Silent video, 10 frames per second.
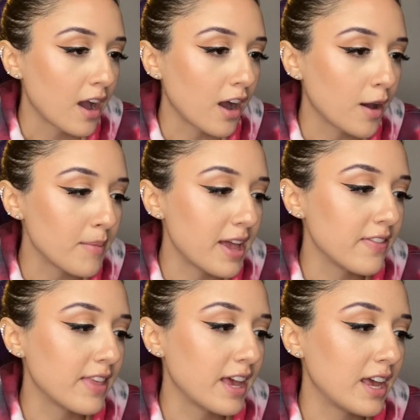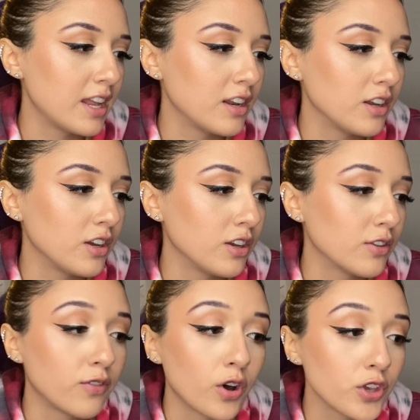And then
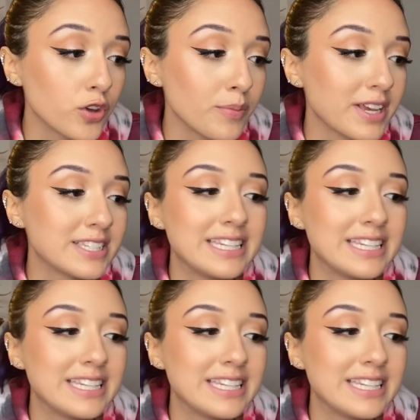the volume is